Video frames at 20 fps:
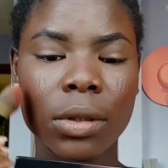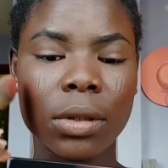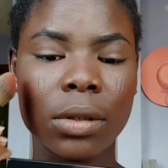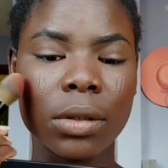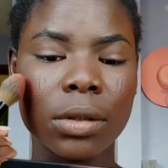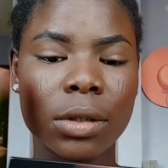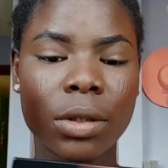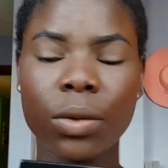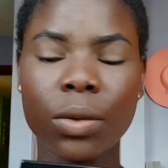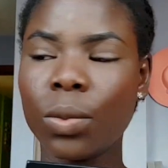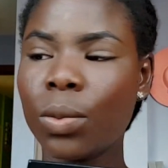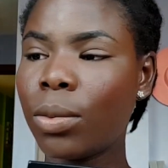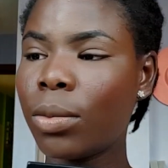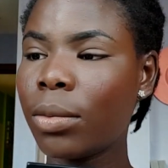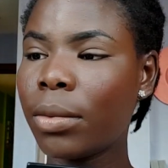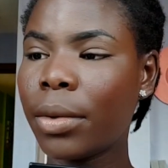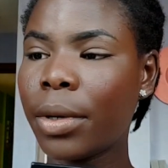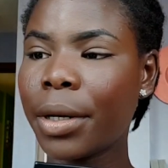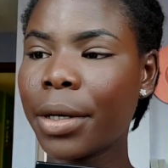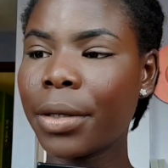So
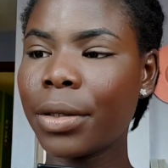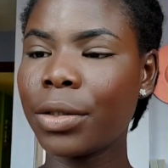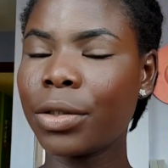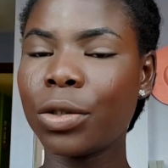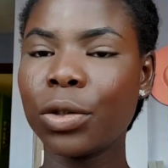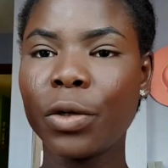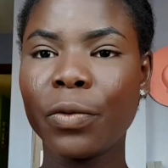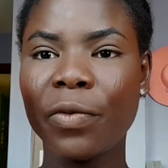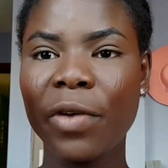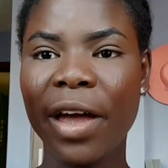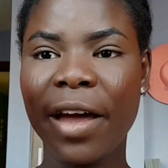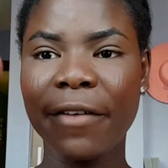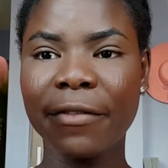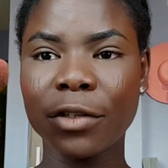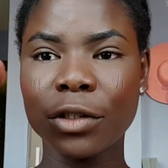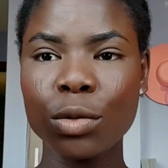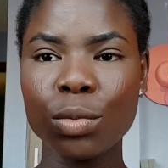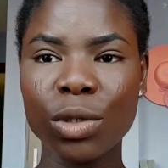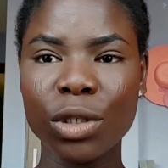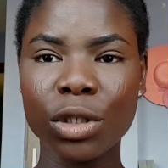what you do if you have
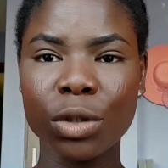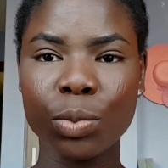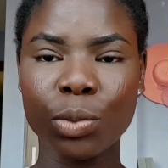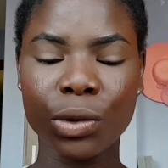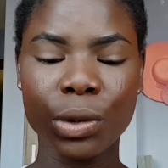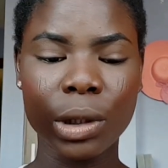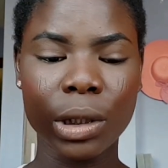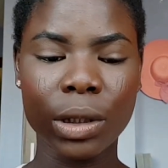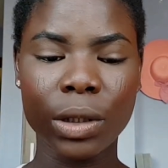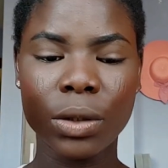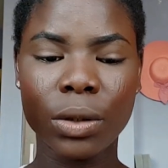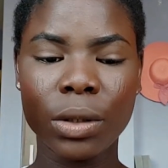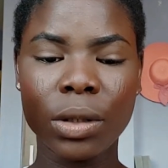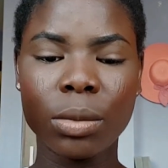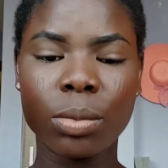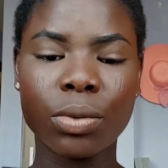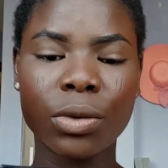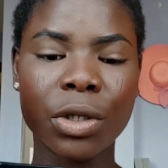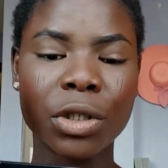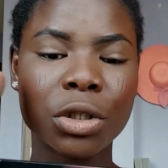too much product on the
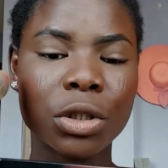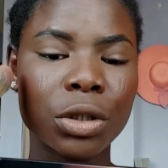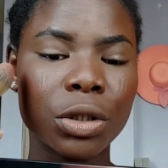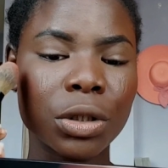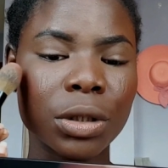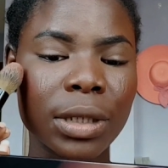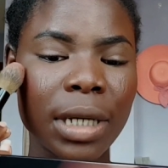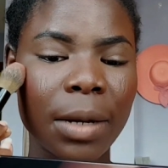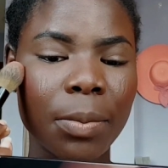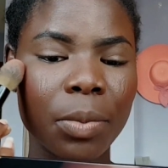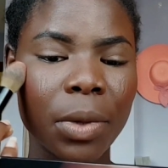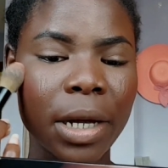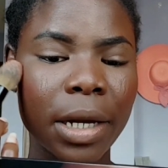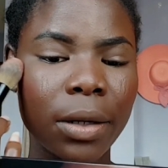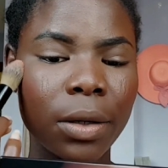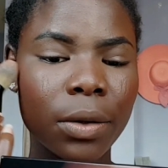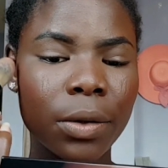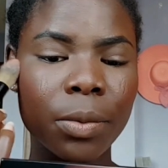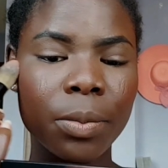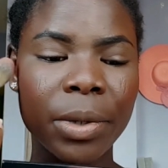brush, you just apply a
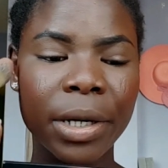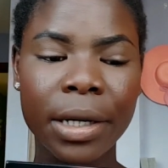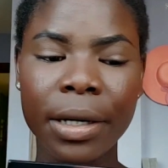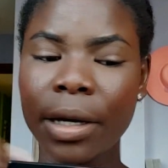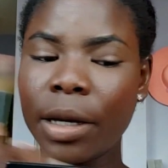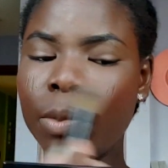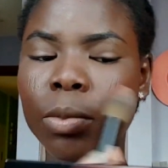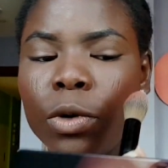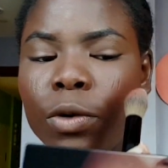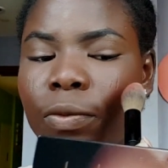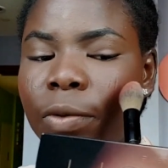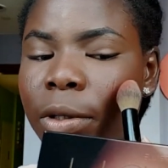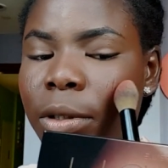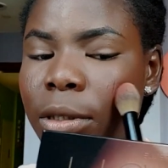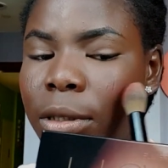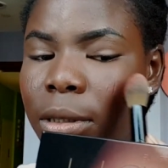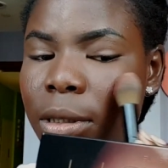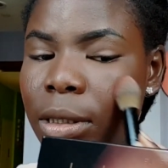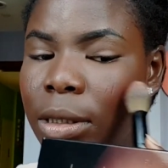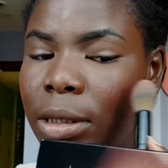little bit and move on
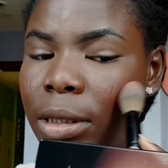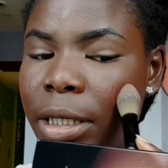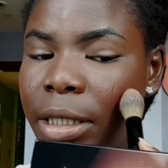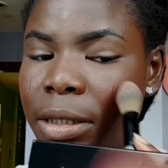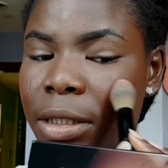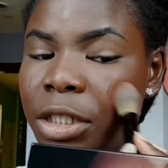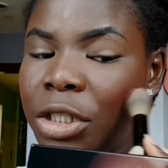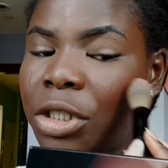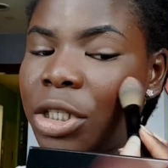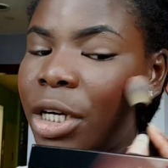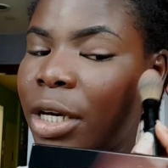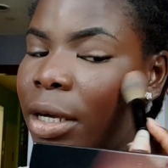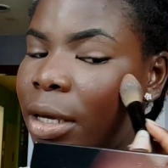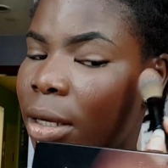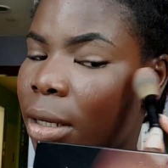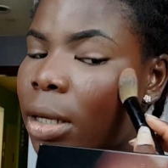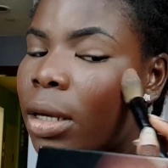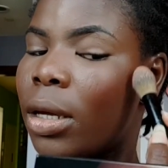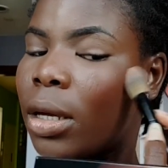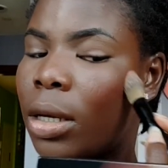to the next cheek.
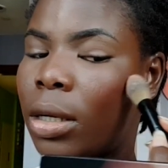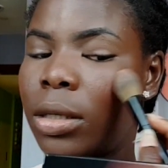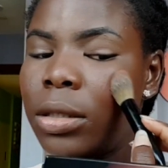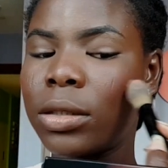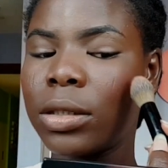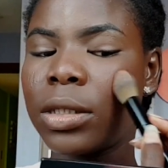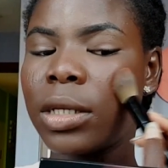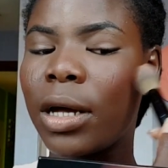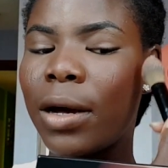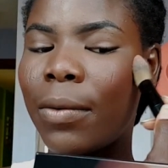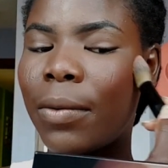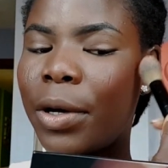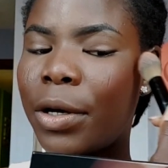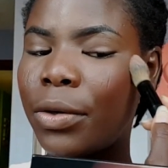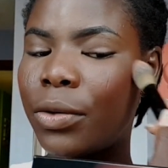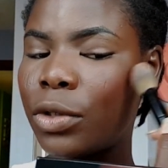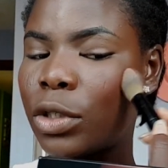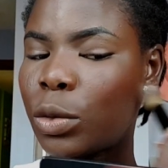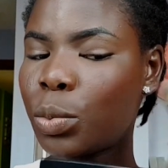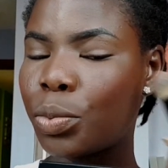So that way
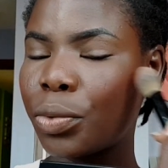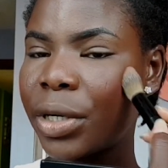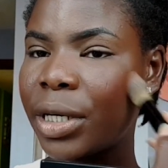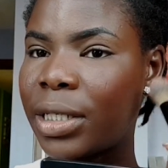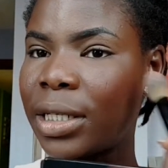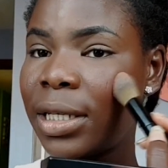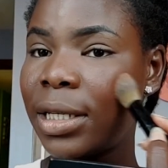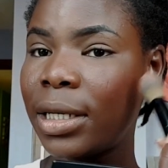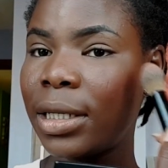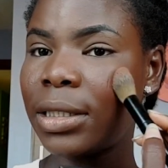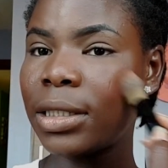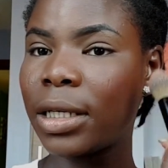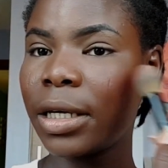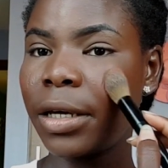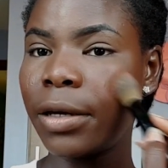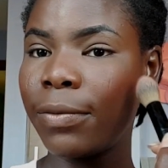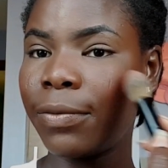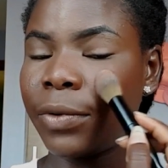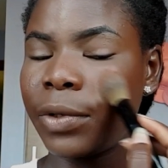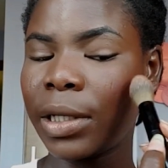you're spreading it
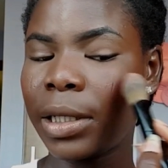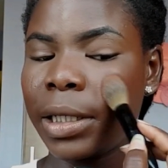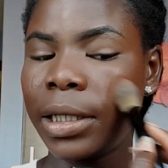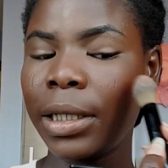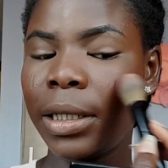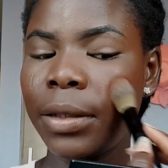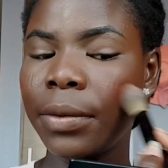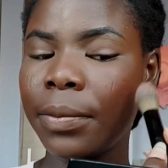evenly.